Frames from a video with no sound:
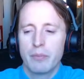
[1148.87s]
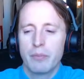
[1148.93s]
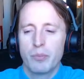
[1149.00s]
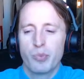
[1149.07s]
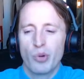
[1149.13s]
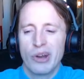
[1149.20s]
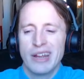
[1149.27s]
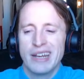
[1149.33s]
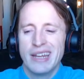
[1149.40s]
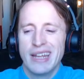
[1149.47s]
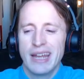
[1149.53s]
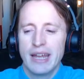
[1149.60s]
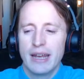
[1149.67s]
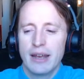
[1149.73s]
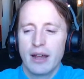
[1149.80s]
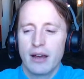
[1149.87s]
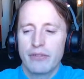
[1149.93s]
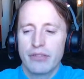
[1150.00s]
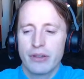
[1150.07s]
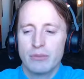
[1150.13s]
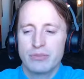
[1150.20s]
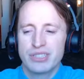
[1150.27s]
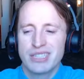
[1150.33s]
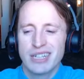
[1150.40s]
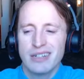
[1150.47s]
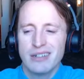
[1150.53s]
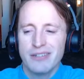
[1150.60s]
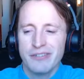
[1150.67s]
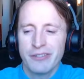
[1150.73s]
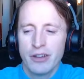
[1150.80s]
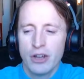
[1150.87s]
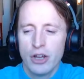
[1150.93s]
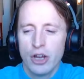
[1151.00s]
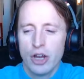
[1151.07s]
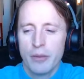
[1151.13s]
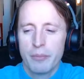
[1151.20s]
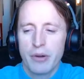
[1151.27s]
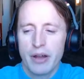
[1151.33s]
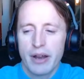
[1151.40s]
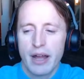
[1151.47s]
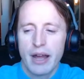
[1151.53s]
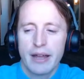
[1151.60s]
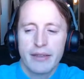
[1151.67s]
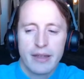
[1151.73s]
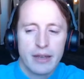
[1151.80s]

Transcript: brainy in of themselves, but I